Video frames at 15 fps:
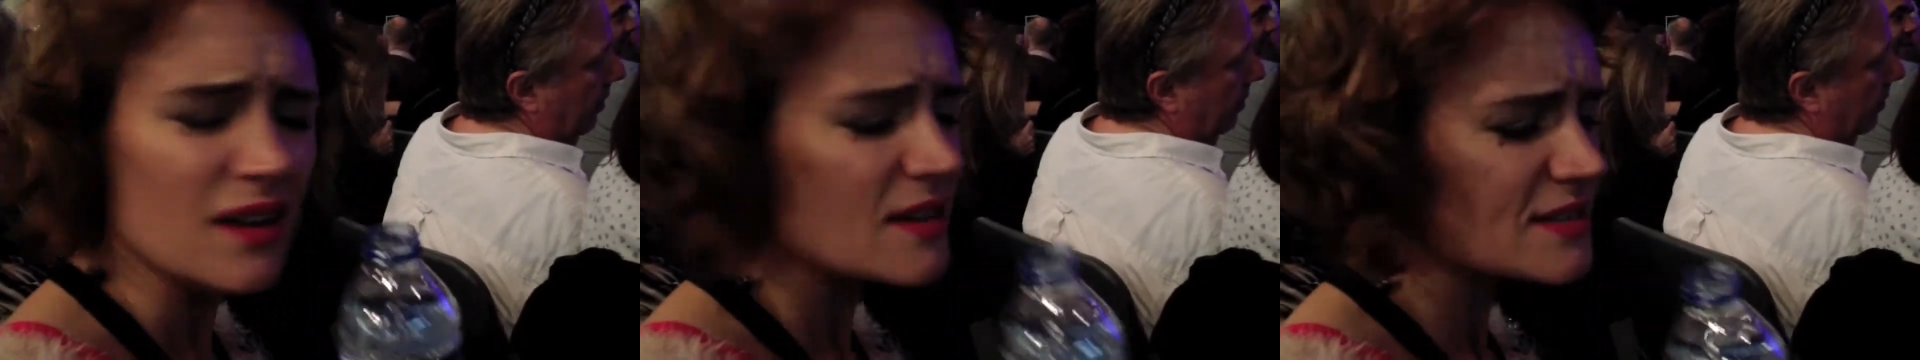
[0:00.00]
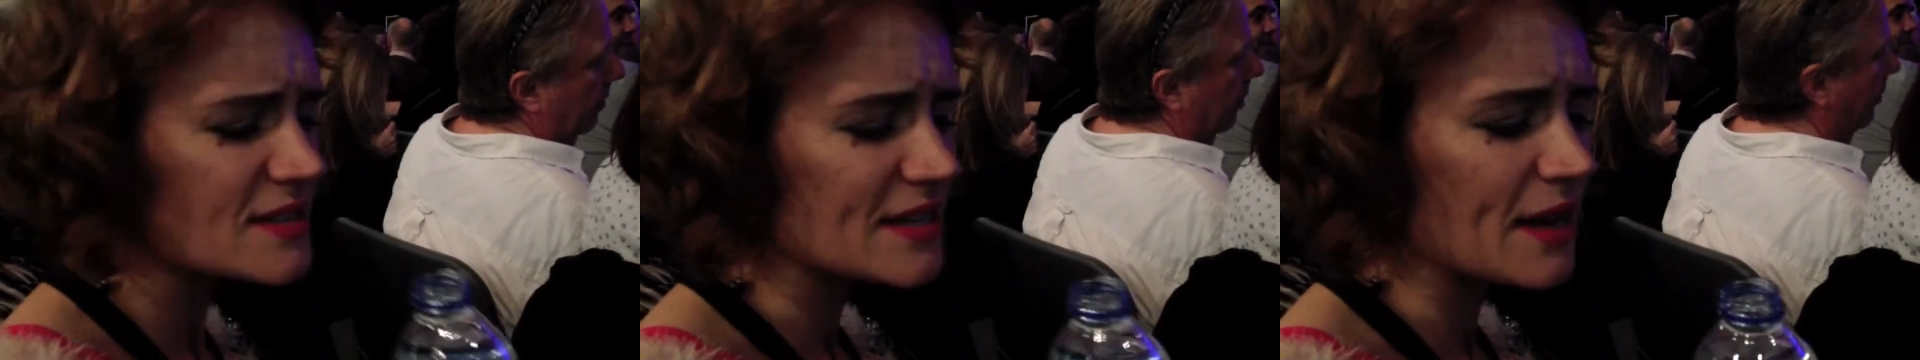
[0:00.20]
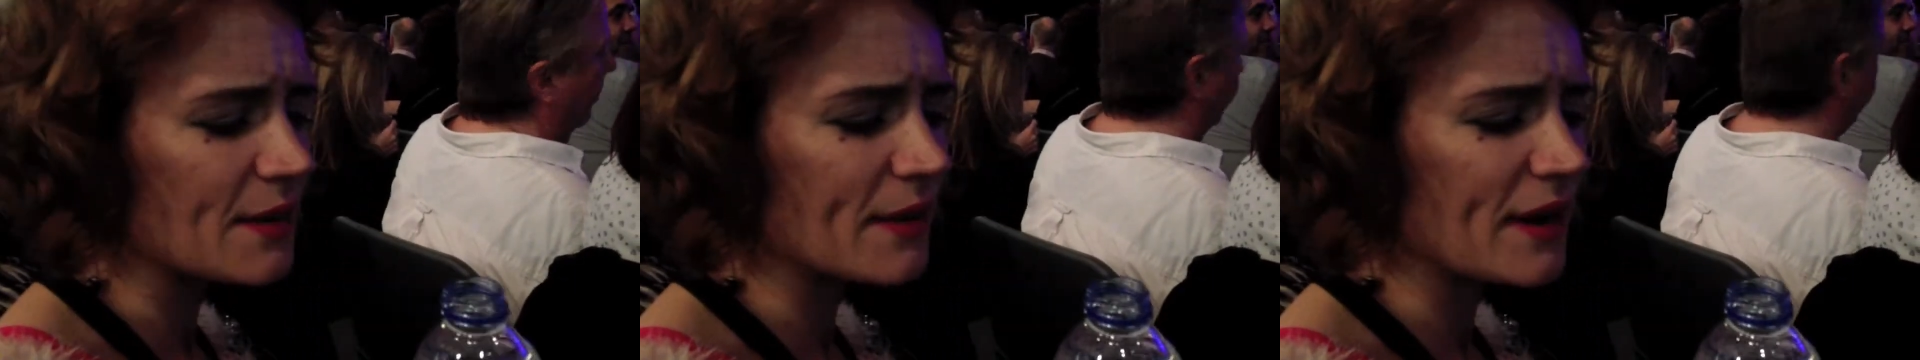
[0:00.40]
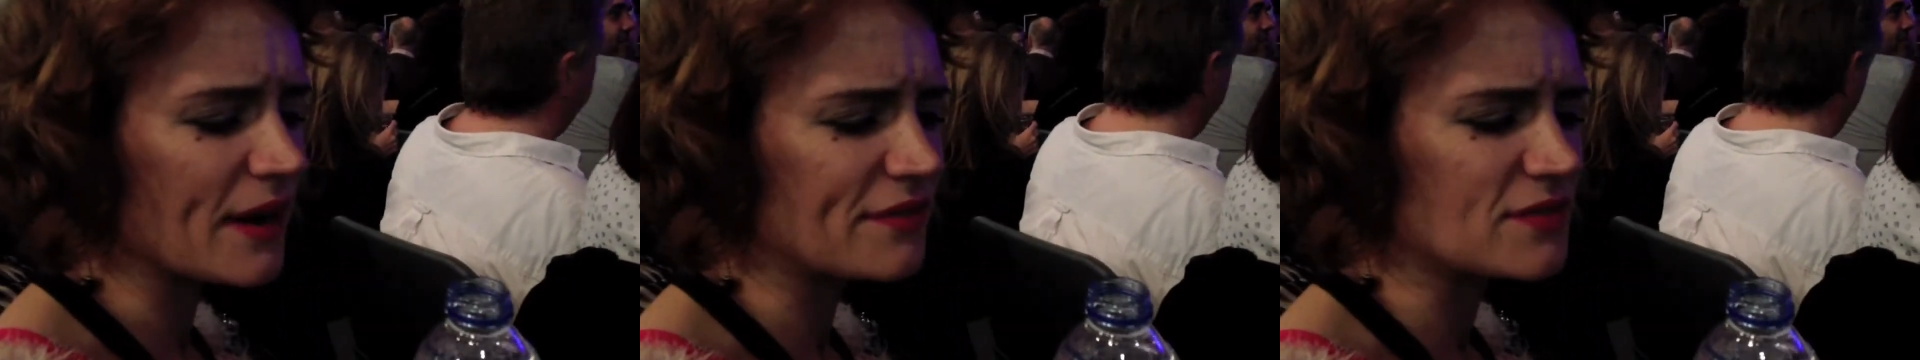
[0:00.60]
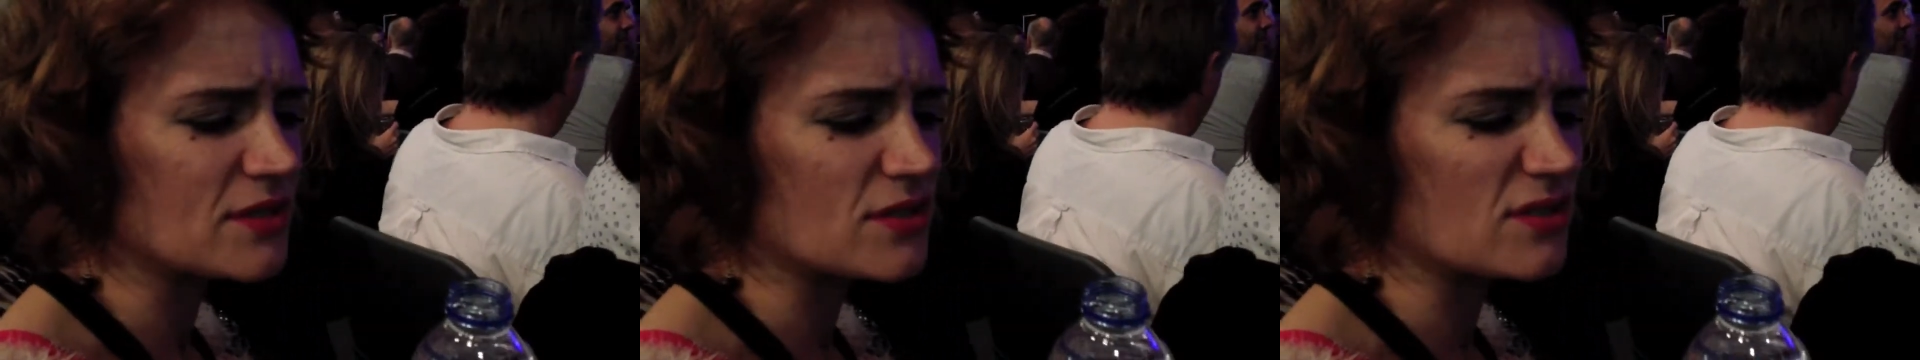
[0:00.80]
So now I
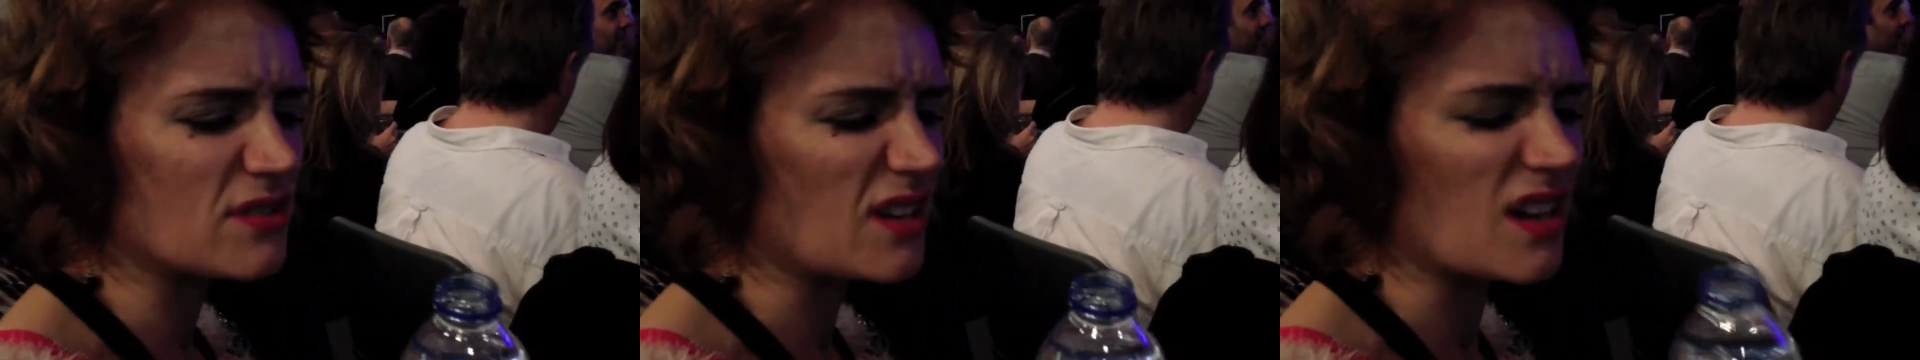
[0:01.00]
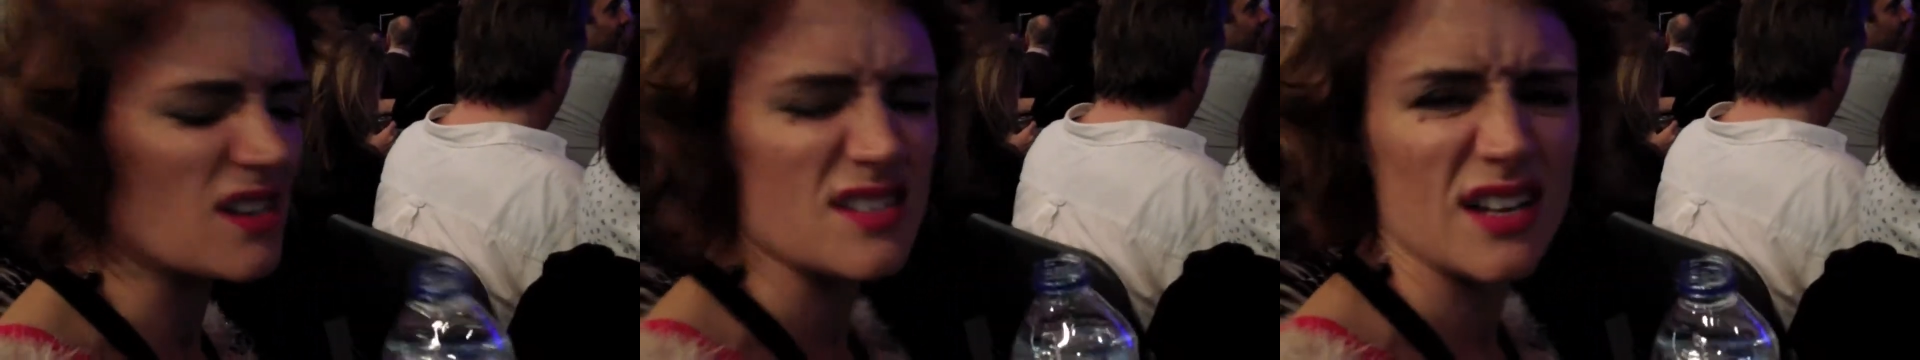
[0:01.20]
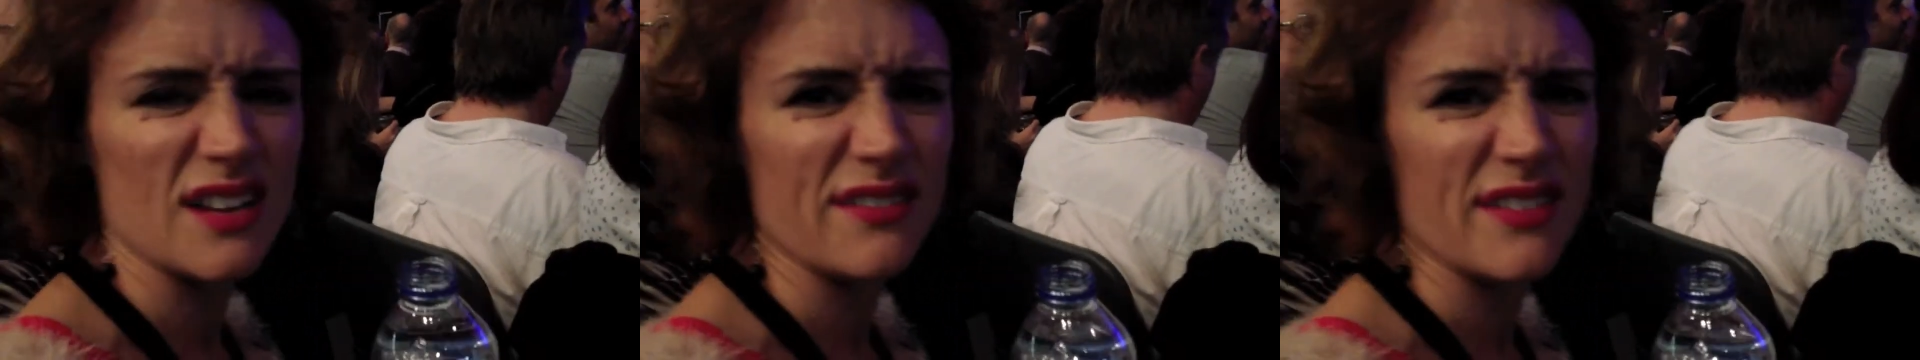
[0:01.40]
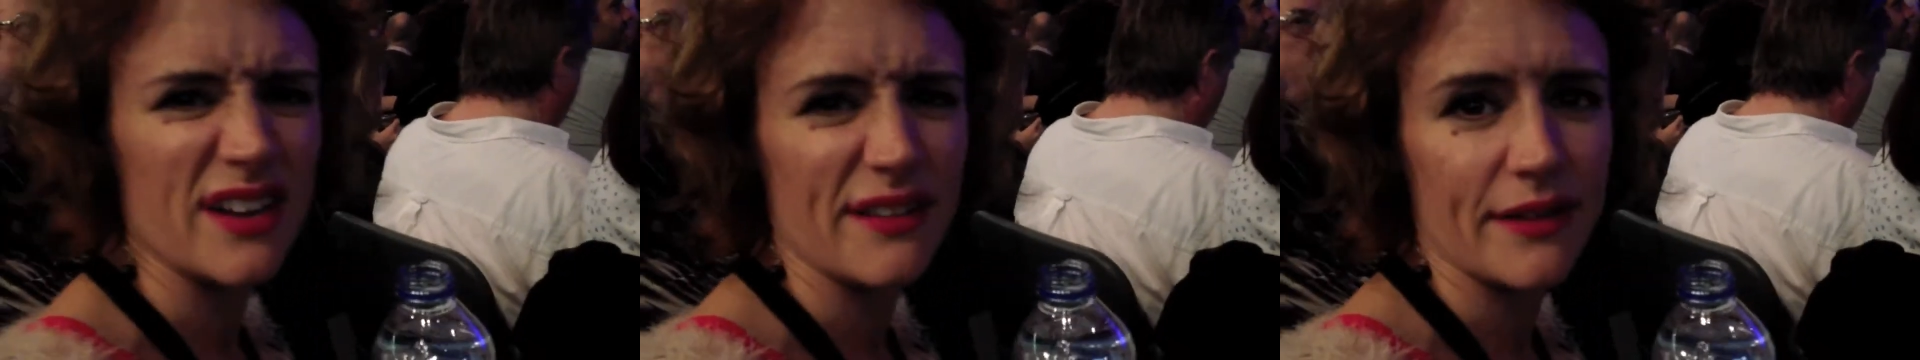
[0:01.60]
have to guzzle it really,